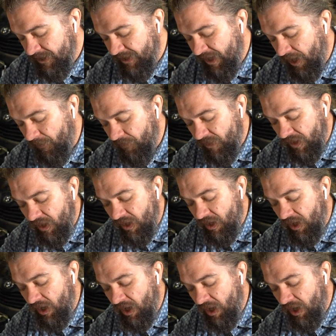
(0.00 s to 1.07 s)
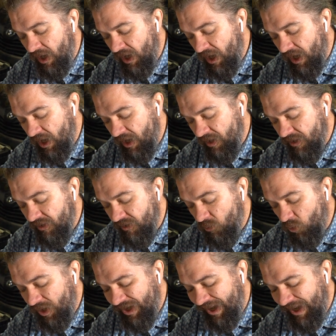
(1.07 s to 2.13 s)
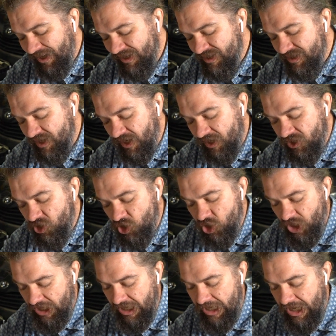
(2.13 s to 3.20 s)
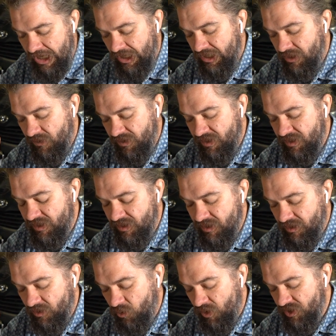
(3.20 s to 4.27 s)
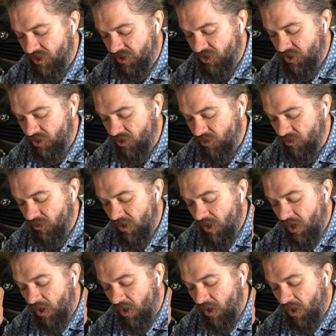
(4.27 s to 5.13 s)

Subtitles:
Now, what kind of session? So this is question 2.